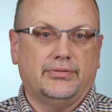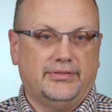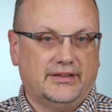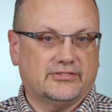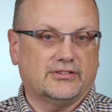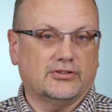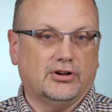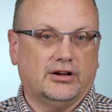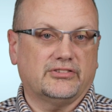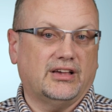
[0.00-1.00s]
This can
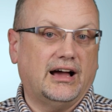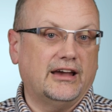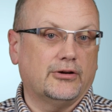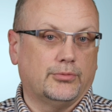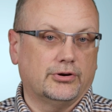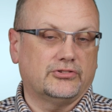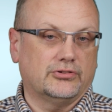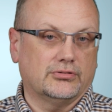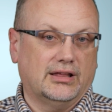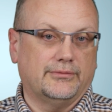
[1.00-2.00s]
cause higher
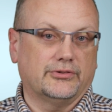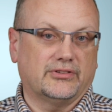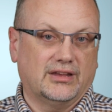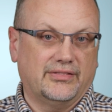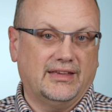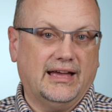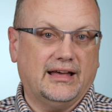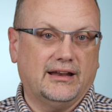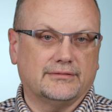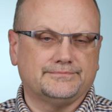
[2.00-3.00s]
moisture levels in the
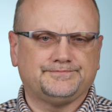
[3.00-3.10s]
attic.